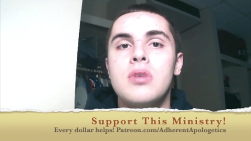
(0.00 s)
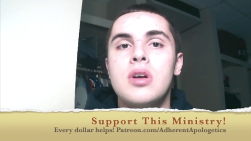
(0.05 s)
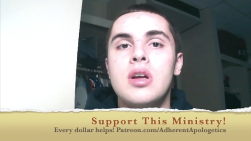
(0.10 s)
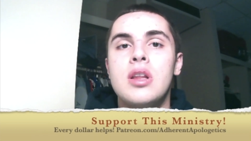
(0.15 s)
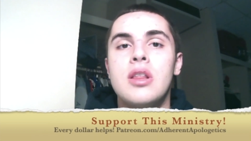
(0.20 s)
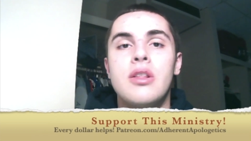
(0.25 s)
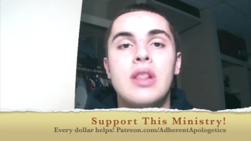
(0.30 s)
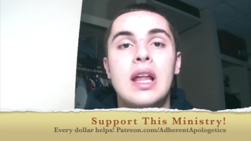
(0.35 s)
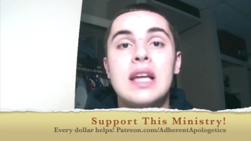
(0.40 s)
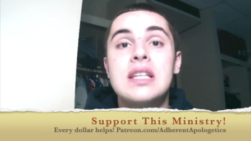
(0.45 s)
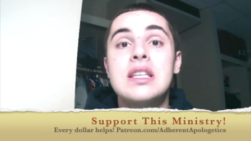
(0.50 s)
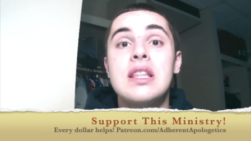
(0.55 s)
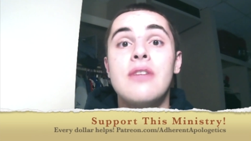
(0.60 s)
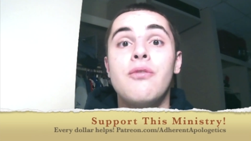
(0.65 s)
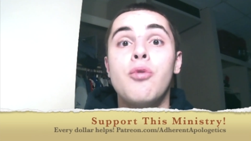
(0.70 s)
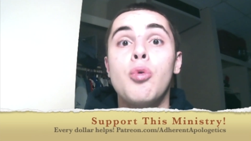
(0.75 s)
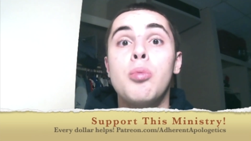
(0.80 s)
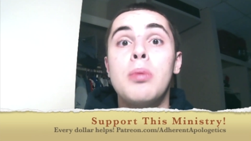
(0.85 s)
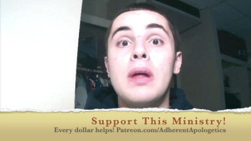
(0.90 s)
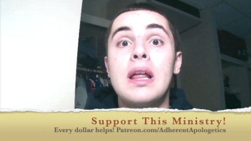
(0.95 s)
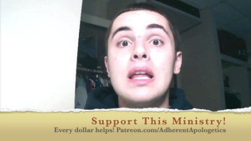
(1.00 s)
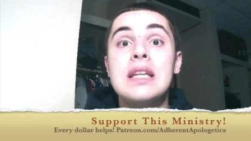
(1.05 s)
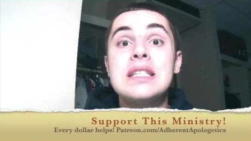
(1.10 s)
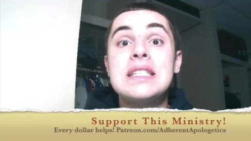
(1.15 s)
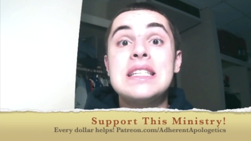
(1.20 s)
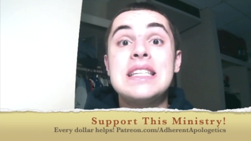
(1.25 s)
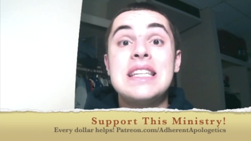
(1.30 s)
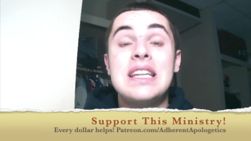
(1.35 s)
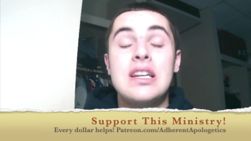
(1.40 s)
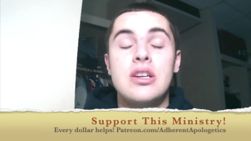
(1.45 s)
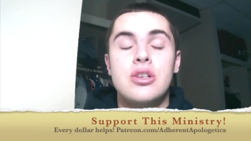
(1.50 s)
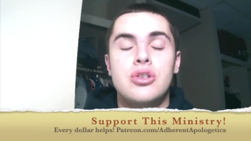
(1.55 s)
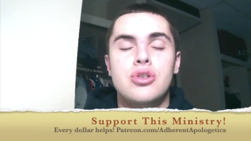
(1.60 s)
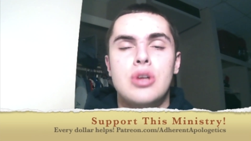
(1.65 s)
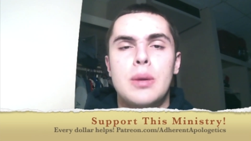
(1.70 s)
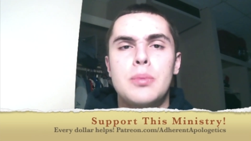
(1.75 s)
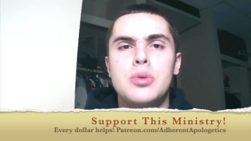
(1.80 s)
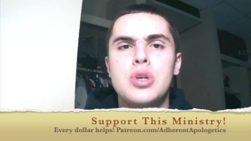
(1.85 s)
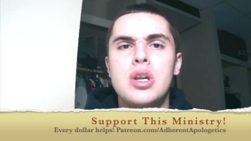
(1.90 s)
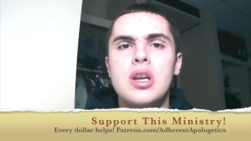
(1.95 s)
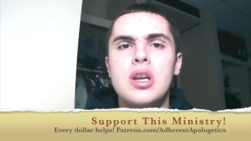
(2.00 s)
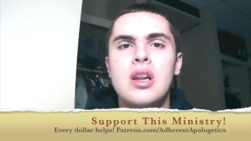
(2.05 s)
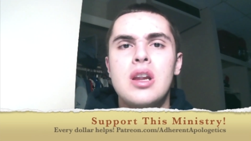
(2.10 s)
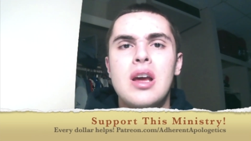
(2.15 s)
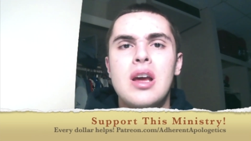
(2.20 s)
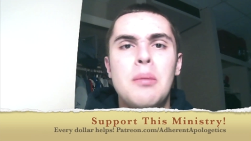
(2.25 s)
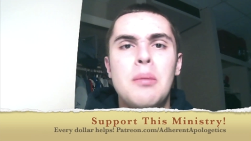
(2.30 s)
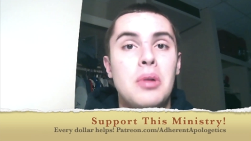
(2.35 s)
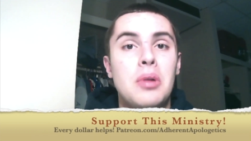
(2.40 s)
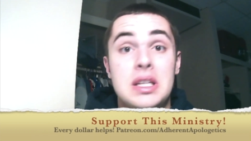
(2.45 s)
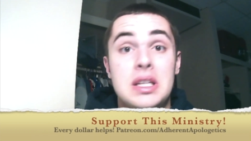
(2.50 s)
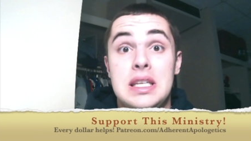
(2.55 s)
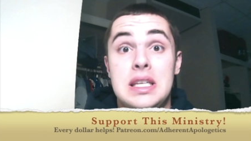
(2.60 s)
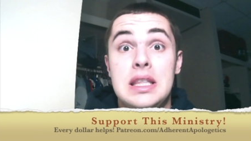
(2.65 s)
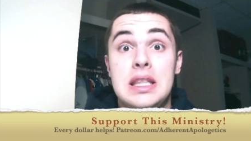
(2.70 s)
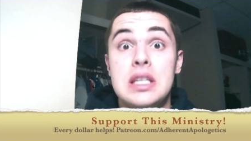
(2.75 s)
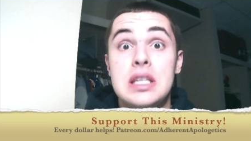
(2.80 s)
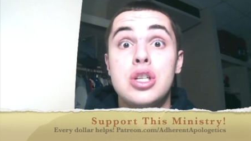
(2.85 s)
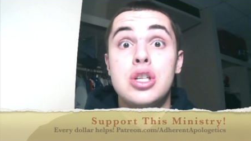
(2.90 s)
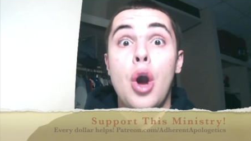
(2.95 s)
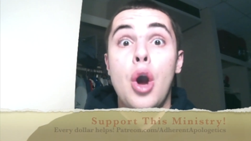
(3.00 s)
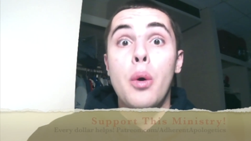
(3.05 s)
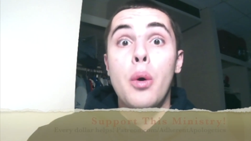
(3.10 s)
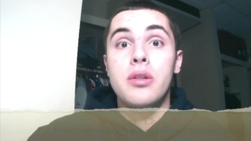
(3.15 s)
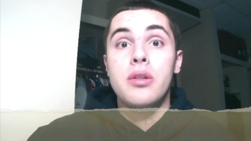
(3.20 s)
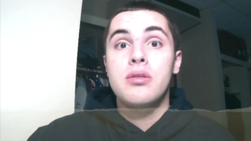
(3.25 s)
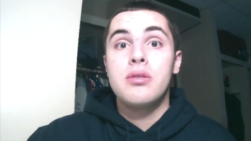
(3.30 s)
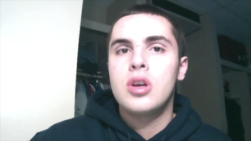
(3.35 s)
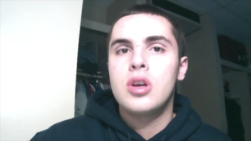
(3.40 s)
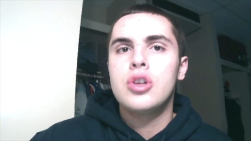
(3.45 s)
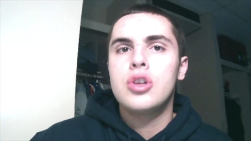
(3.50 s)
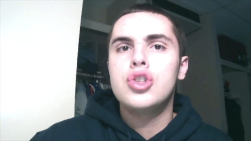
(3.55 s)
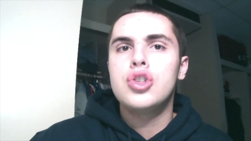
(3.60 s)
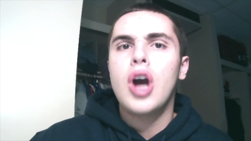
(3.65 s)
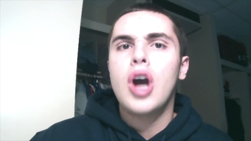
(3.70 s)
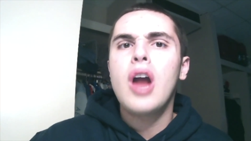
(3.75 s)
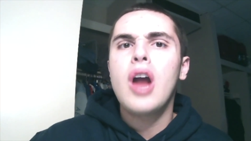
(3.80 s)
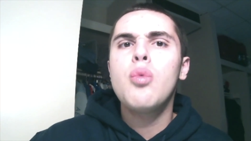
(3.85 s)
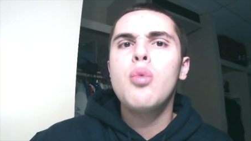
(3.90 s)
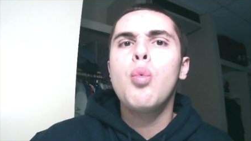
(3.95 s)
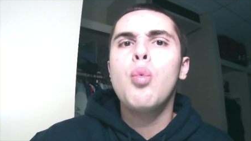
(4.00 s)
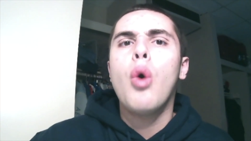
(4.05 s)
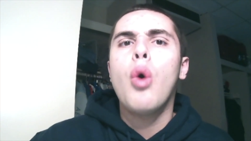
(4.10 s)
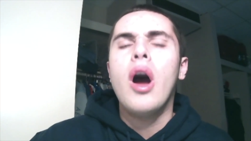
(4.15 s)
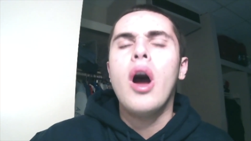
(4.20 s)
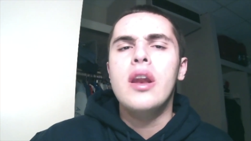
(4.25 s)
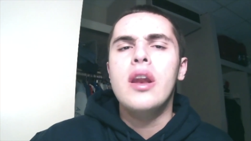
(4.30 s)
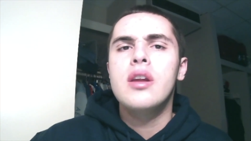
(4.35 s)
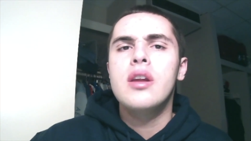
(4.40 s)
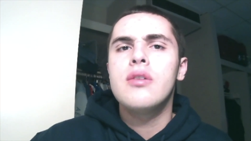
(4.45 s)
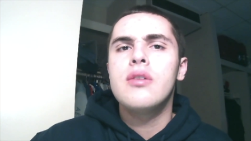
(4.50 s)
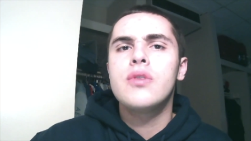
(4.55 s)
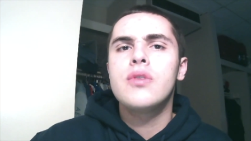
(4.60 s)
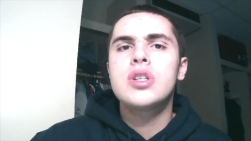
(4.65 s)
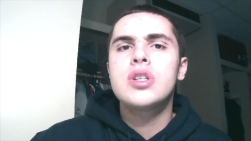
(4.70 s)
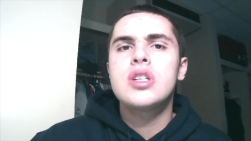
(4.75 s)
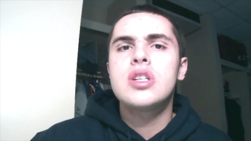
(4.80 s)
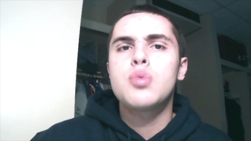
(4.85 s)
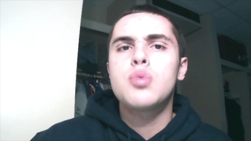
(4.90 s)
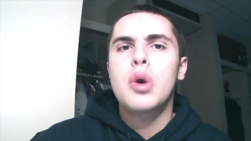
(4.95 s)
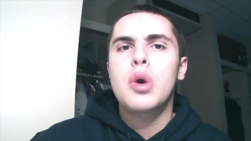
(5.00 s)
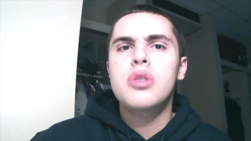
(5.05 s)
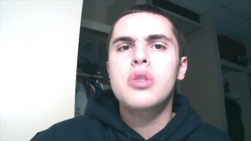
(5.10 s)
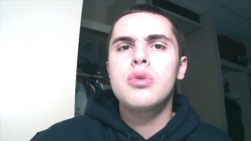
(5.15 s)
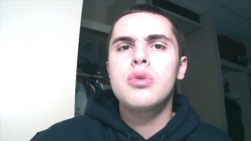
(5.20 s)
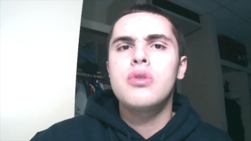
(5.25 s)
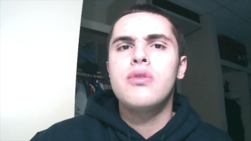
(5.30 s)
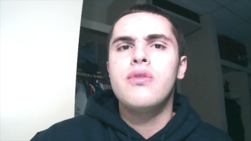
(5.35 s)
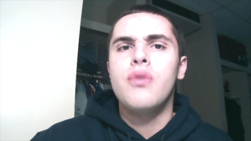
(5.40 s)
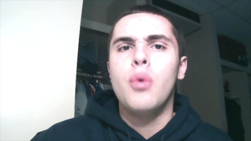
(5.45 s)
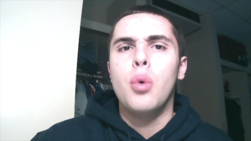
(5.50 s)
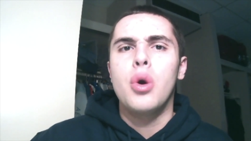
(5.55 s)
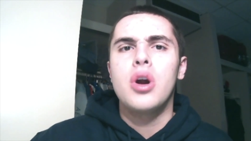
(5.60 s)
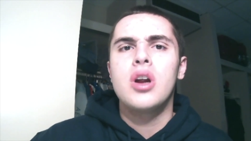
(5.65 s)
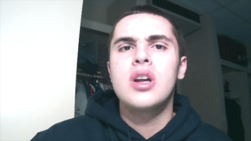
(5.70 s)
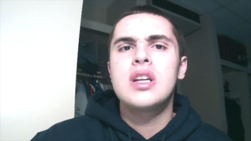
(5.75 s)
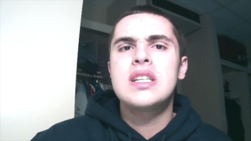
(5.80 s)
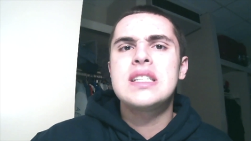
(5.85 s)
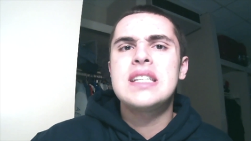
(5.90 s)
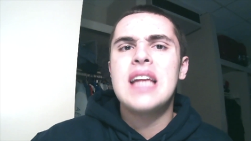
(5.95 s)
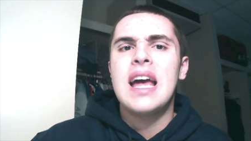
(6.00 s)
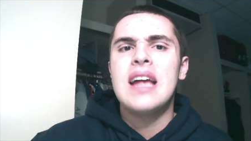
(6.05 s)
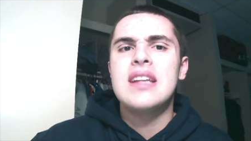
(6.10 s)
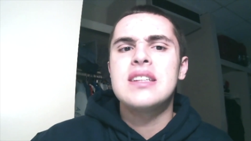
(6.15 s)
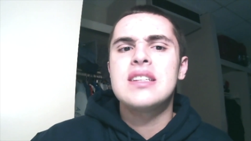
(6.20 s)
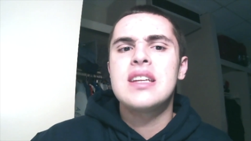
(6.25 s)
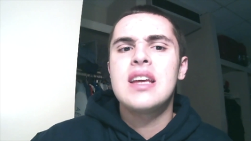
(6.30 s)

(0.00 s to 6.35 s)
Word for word: The link to the full playlist is in the description, but let's get this going. John one, verses one through four says,